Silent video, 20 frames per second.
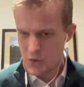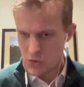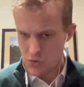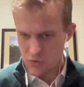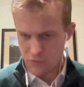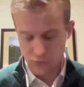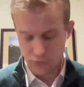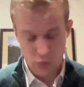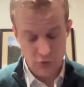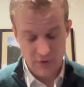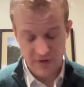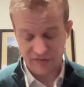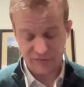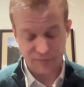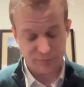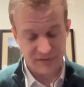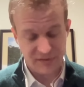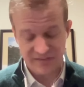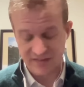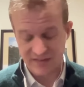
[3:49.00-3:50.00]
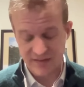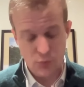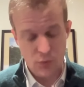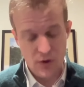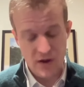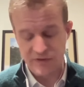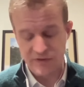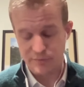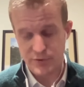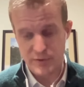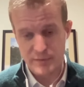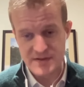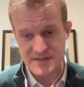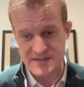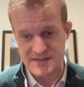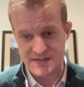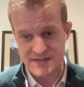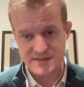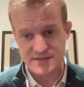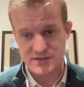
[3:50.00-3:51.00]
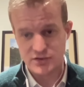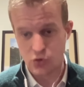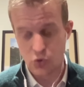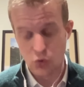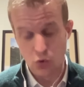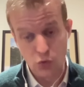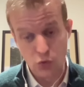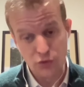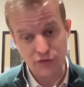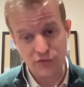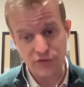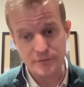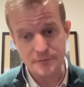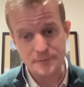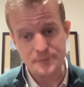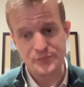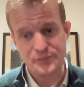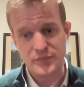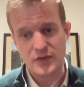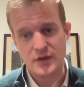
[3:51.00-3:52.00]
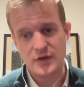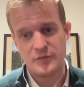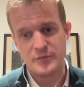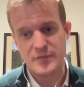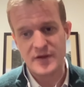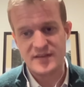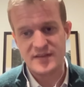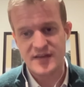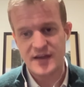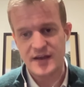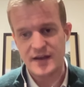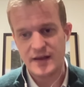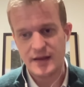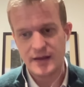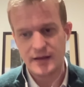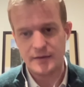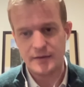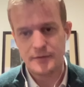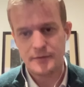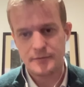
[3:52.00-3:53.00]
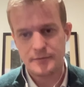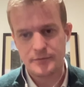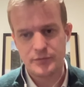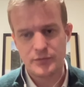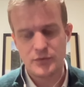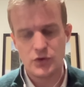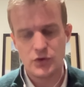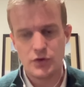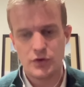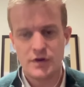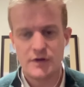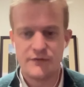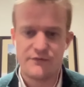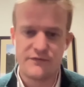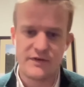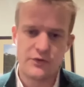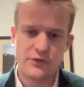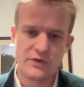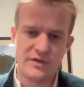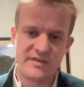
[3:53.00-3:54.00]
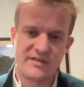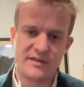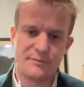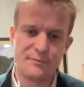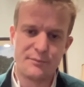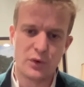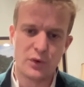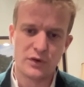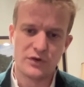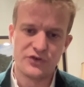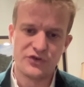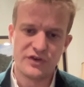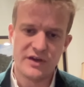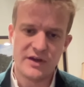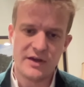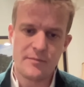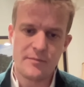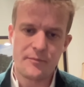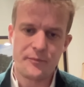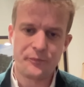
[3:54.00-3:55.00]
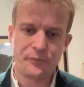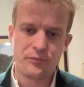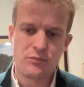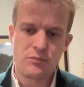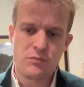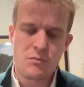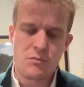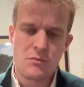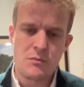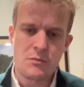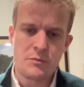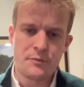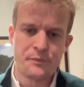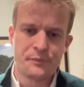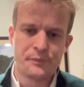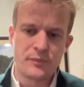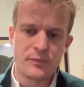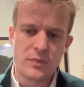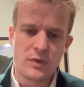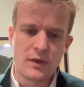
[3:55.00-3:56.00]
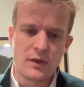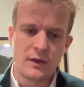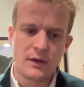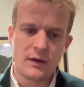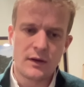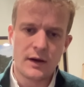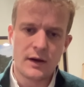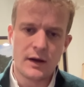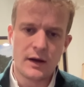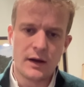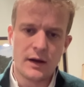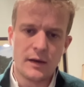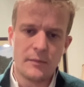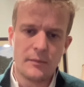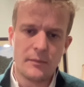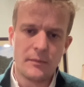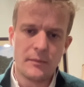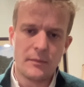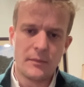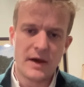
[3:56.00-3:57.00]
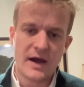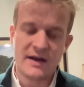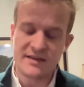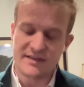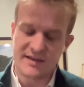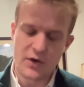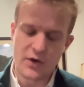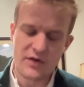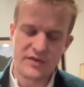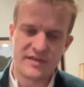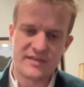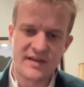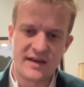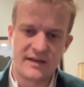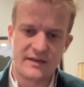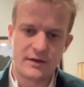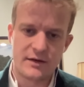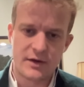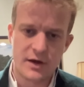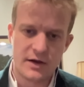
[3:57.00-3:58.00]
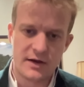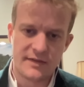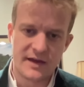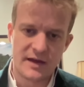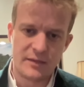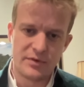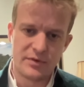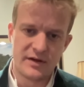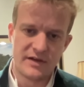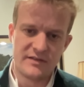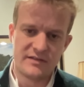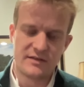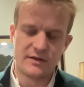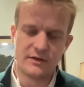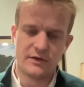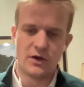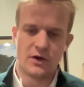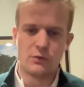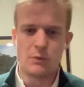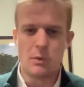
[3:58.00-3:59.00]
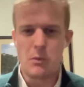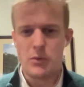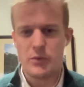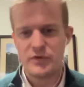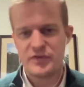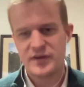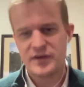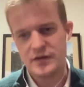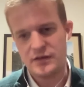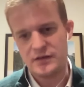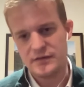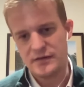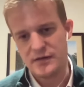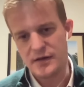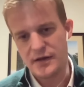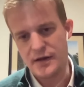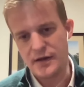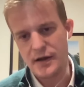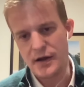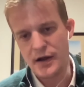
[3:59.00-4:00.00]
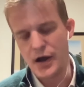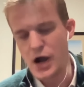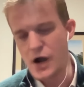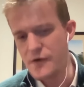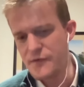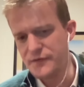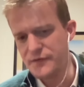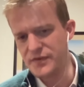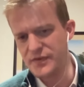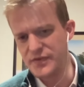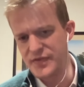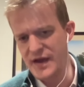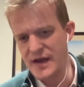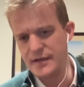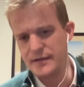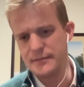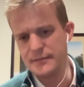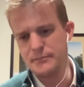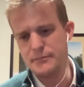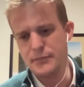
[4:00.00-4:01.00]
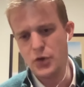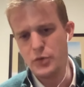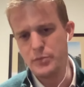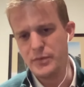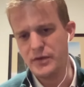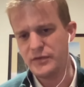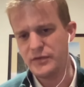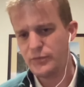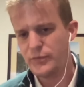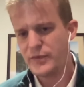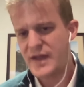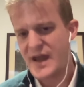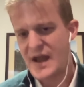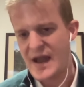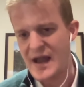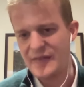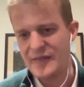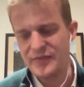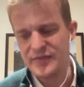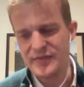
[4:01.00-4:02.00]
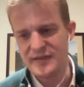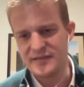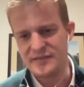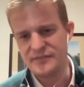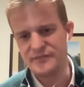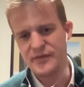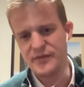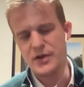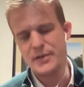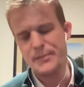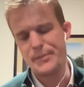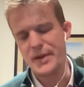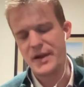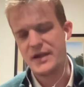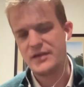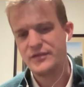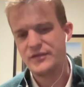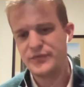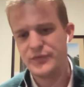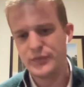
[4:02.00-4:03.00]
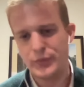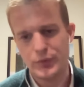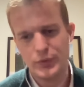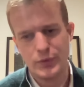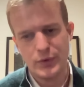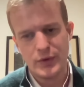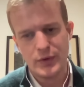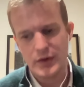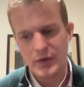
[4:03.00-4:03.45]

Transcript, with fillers: for an explicitly white supremacist cause of maintaining, Confederate symbology. And a terrorist attack occurred at that place, and a young woman was killed. After that moment, we had this very painful,